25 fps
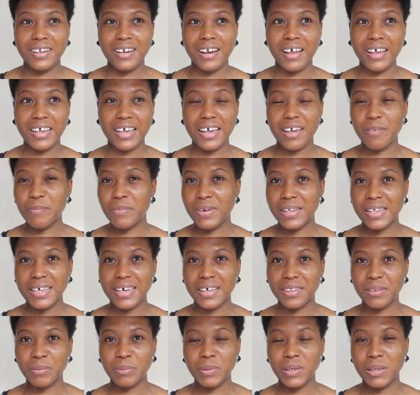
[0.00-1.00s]
Like many
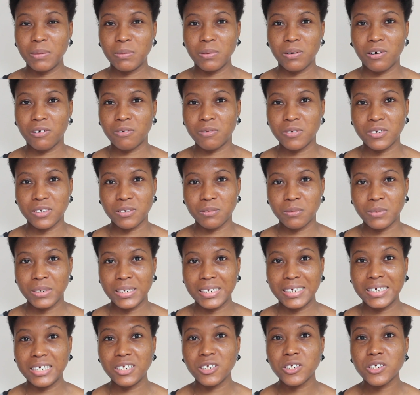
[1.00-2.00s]
other people, I wasn't
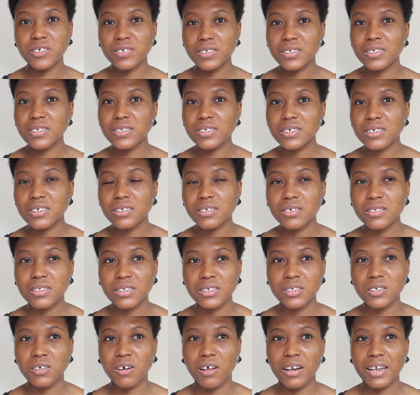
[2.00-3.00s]
really interested in
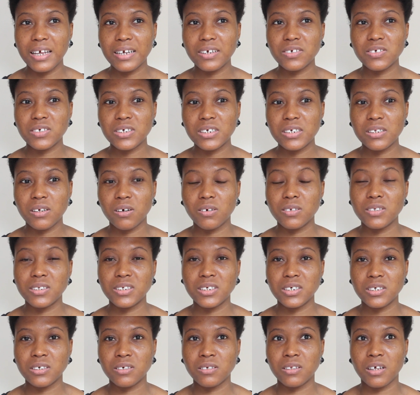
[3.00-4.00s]
this collection
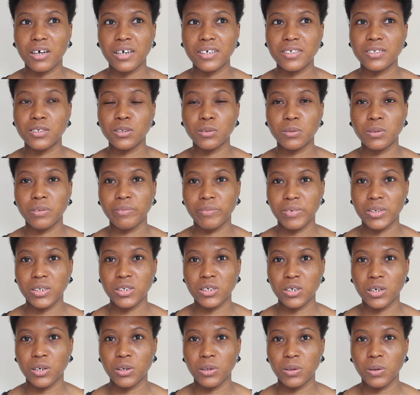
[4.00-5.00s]
until I saw the
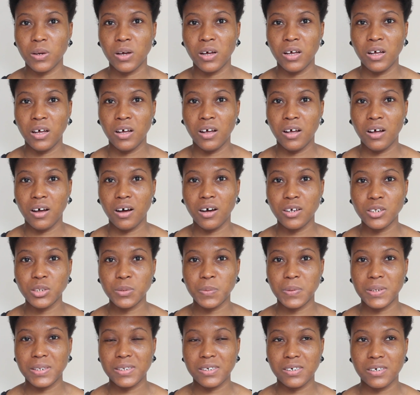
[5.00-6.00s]
video on
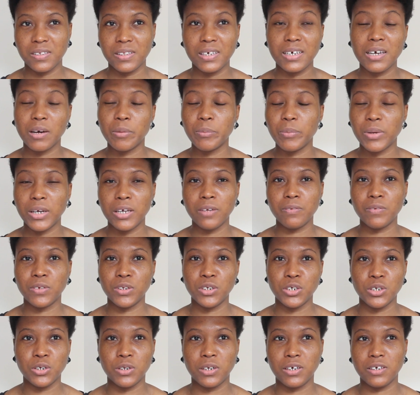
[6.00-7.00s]
Twitter, the campaign
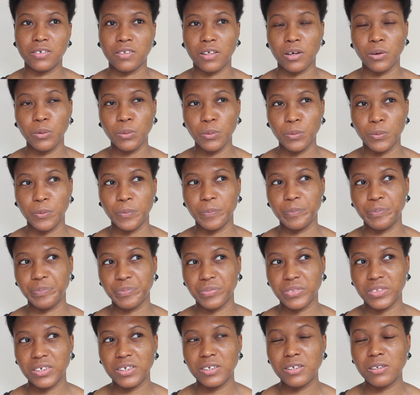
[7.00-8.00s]
video, and I thought, oh,
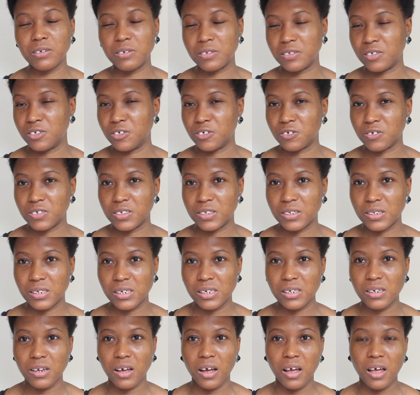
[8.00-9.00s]
this looks
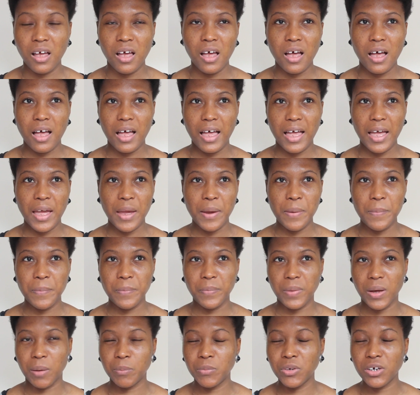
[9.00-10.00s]
interesting.
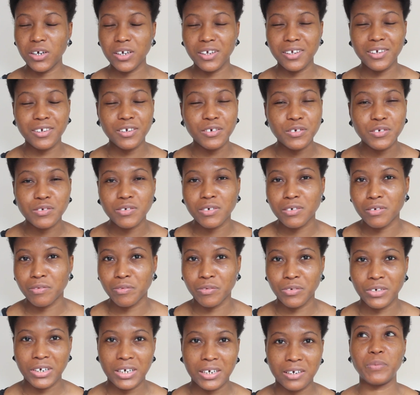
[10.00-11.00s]
I'm not a huge fan
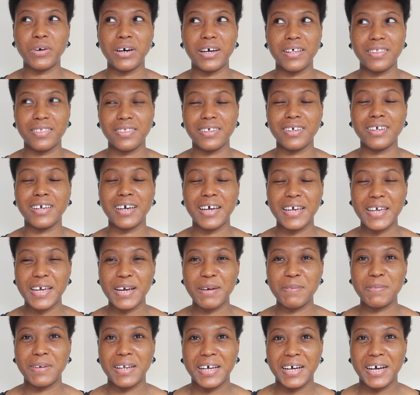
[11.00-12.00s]
of Rihanna, but I think I
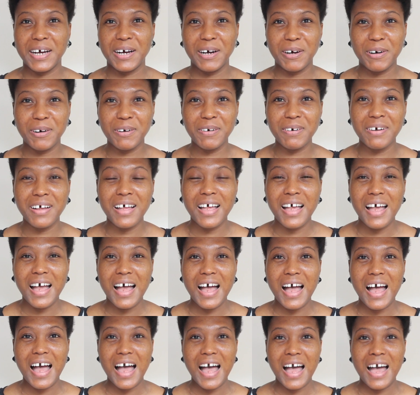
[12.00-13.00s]
am now.
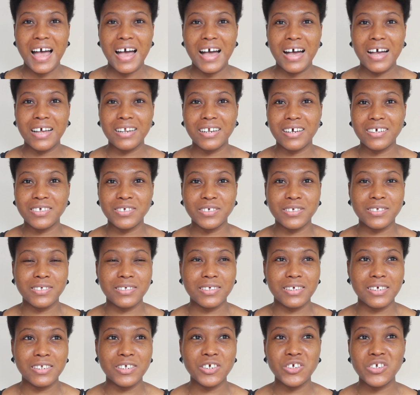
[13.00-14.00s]
And
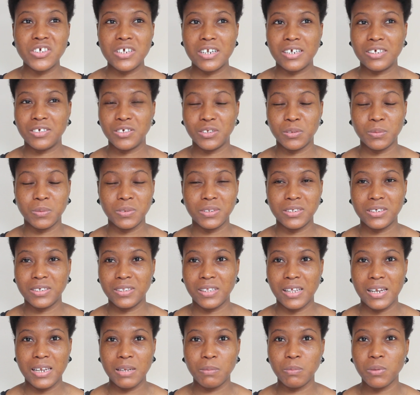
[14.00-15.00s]
initially I just
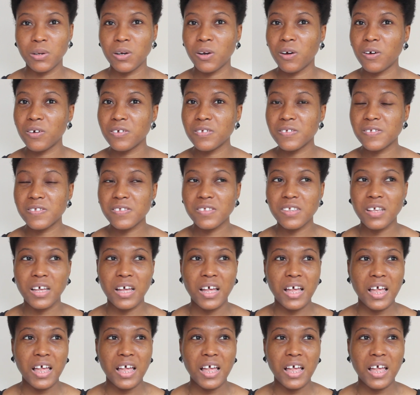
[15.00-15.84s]
wanted the lip gloss,